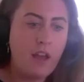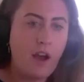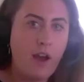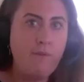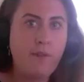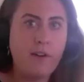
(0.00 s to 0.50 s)

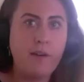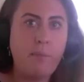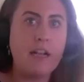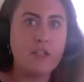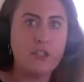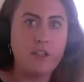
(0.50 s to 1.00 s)
I'm very
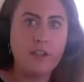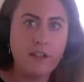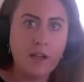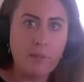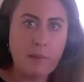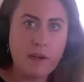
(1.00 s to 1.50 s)

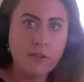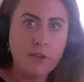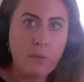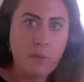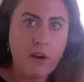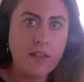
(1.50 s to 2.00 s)
passionate about
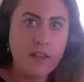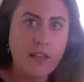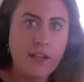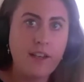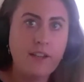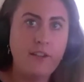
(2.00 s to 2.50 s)
the work
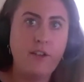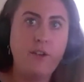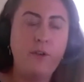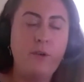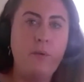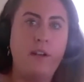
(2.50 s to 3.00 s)
that I do,